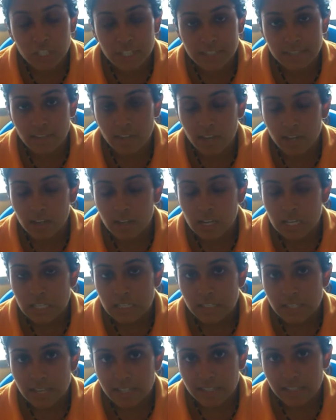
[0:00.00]
is that
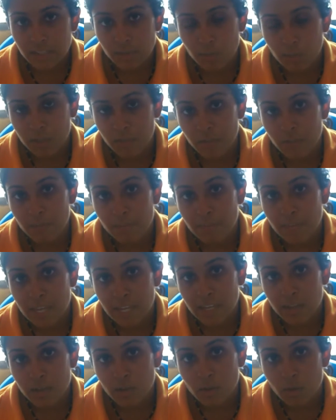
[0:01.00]
sex is one of the
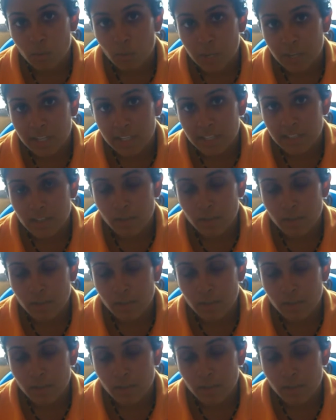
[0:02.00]
main ways